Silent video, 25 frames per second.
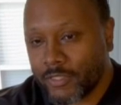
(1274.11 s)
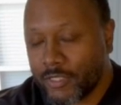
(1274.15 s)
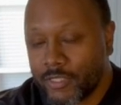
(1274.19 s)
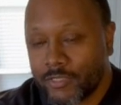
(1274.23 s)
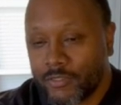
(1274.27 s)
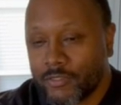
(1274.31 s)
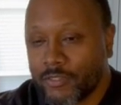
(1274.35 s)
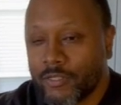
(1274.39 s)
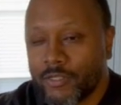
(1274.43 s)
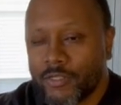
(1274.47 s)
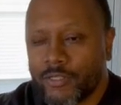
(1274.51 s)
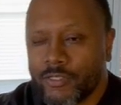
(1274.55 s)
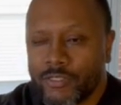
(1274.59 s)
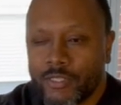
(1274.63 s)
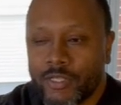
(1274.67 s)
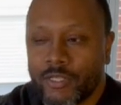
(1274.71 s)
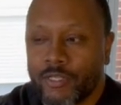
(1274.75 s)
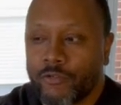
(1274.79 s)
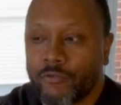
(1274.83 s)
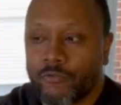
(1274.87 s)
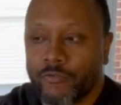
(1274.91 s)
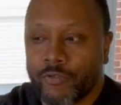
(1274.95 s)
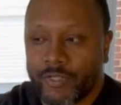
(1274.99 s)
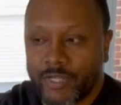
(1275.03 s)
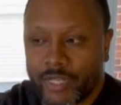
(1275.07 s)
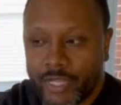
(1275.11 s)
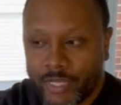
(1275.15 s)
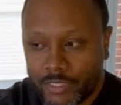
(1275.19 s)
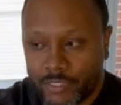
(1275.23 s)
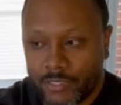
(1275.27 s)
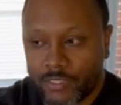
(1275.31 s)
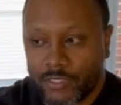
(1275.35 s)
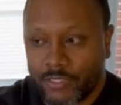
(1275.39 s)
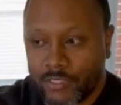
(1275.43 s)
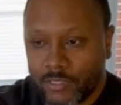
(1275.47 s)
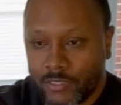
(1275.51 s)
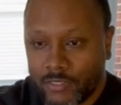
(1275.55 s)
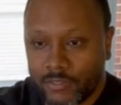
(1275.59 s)
didn't say COVID-19.
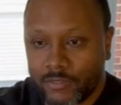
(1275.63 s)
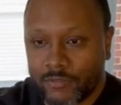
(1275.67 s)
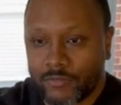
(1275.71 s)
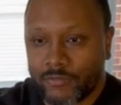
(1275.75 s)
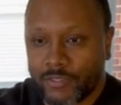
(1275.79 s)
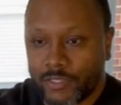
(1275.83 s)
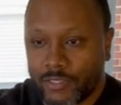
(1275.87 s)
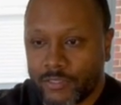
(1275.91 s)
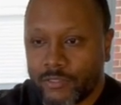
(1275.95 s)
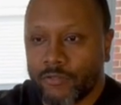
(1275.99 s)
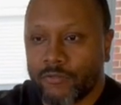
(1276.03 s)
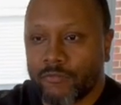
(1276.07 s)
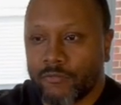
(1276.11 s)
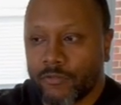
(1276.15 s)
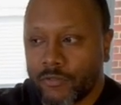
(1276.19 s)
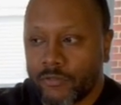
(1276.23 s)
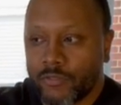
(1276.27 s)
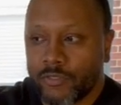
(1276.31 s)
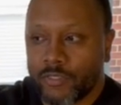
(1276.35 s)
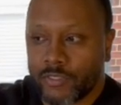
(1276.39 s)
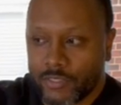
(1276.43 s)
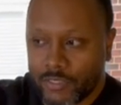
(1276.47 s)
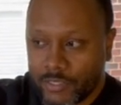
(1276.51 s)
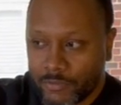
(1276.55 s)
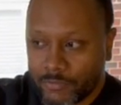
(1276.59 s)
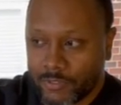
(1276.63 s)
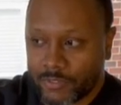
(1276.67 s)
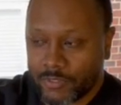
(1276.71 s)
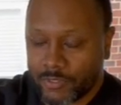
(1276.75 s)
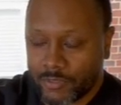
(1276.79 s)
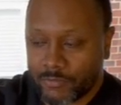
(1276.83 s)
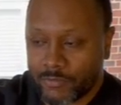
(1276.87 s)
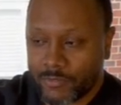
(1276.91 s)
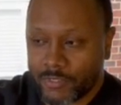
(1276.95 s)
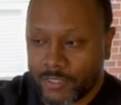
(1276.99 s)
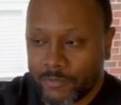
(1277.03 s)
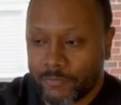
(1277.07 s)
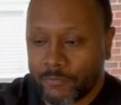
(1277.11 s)
It was just corona something.
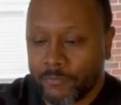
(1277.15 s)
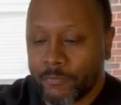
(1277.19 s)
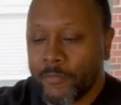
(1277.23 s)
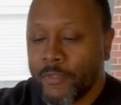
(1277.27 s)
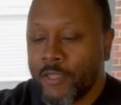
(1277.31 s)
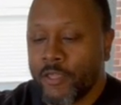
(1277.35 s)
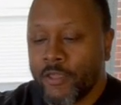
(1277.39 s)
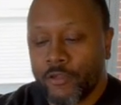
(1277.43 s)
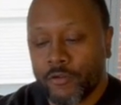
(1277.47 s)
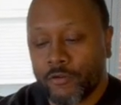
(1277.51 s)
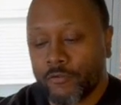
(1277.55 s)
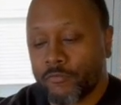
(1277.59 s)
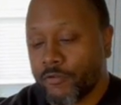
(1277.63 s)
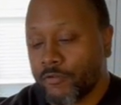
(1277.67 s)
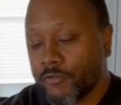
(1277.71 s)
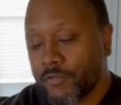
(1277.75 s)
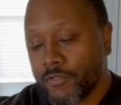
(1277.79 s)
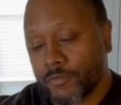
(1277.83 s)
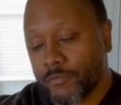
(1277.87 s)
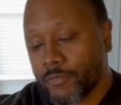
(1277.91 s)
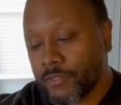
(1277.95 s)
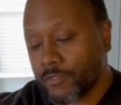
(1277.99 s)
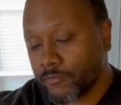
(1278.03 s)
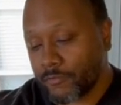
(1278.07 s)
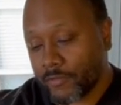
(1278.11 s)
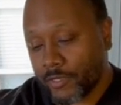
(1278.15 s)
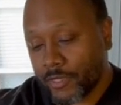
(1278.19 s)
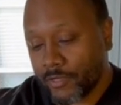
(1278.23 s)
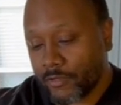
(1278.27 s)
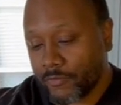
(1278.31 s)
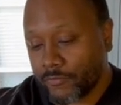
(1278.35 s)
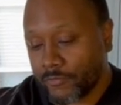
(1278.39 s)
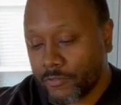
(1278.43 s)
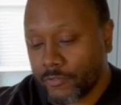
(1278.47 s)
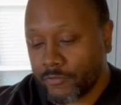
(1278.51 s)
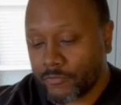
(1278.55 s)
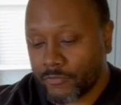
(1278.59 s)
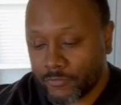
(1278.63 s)
Corona's been around
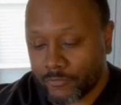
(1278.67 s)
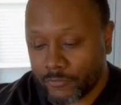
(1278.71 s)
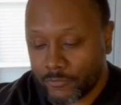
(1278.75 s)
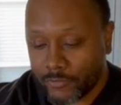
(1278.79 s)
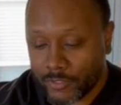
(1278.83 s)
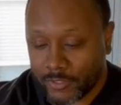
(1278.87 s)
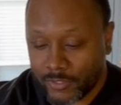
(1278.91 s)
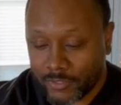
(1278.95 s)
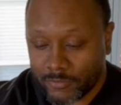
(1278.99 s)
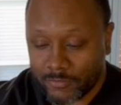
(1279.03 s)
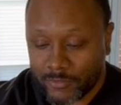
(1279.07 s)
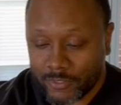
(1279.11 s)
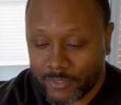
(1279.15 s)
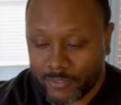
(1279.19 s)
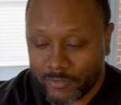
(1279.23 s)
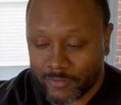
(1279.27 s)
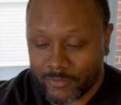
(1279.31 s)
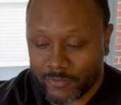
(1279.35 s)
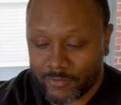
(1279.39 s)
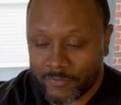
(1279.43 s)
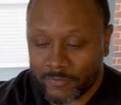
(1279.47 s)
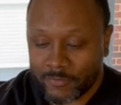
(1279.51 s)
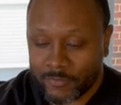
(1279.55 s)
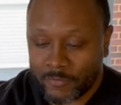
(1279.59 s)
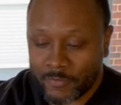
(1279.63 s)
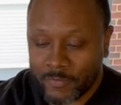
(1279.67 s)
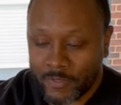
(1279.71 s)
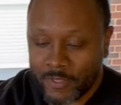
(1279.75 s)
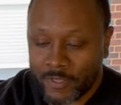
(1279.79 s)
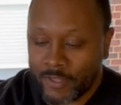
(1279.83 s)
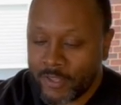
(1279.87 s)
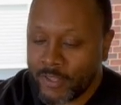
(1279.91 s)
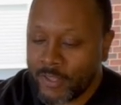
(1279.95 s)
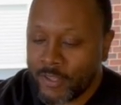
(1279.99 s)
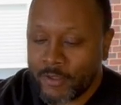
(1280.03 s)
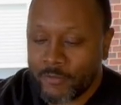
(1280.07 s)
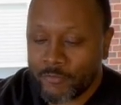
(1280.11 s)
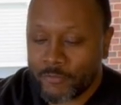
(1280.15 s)
for over 40 some years,
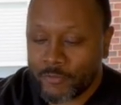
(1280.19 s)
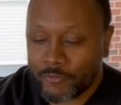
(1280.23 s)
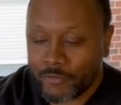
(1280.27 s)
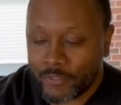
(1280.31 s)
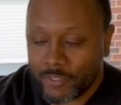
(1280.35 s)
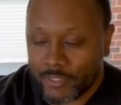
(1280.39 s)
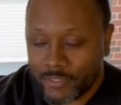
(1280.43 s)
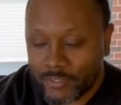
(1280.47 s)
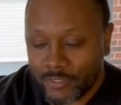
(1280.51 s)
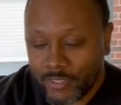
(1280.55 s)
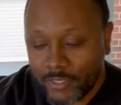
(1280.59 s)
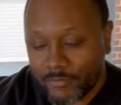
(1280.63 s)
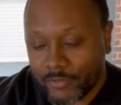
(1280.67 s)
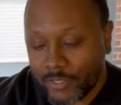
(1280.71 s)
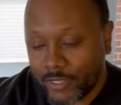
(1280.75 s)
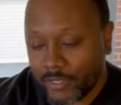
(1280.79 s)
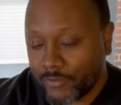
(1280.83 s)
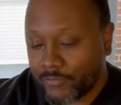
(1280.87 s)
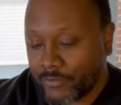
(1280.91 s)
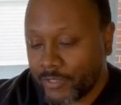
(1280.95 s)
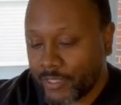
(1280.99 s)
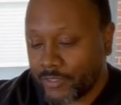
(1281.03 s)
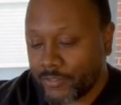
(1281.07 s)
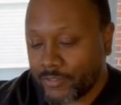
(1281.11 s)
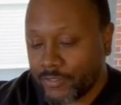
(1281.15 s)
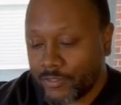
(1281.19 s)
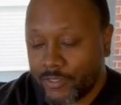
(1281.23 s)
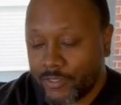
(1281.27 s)
but we just never had a vaccine